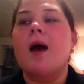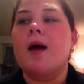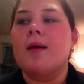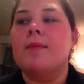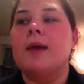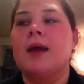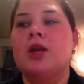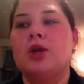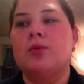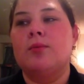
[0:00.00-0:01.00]

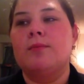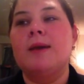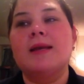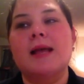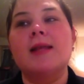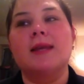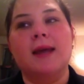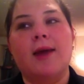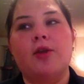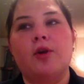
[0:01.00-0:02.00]
And you mix that
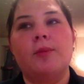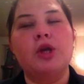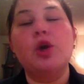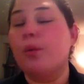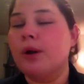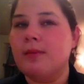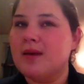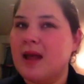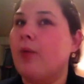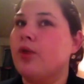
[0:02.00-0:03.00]
together, but you don't want to
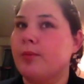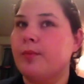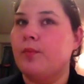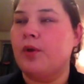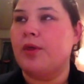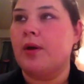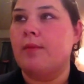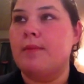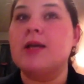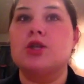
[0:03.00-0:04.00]
mix that with
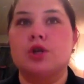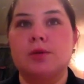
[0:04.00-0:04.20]
a mixer.